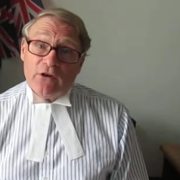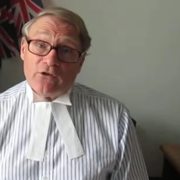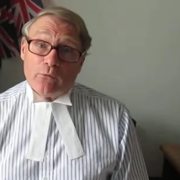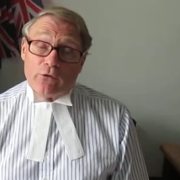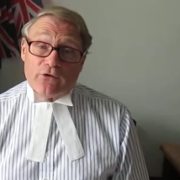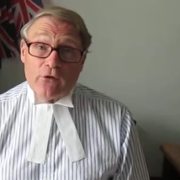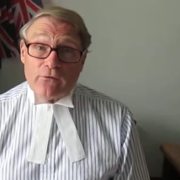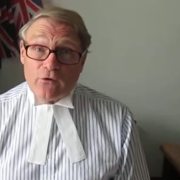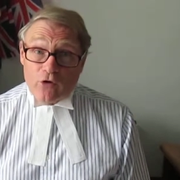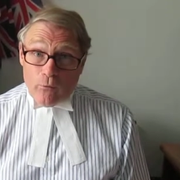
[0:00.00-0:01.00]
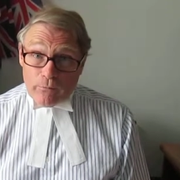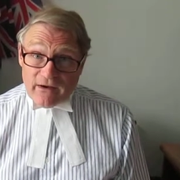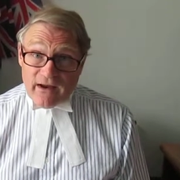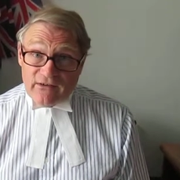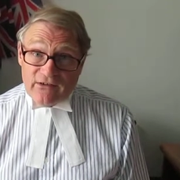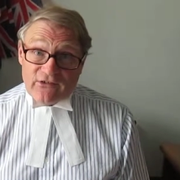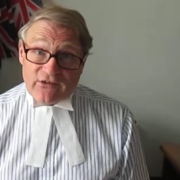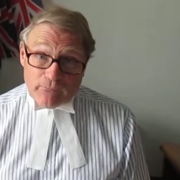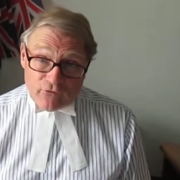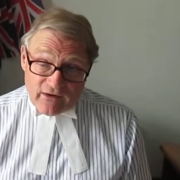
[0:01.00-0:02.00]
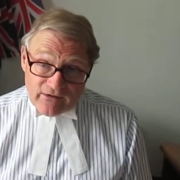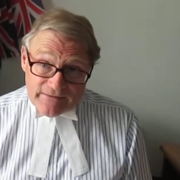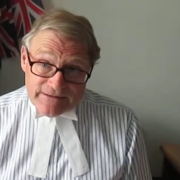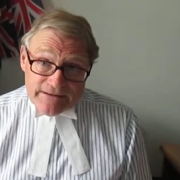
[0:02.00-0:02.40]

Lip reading: to what's an often complicated subject.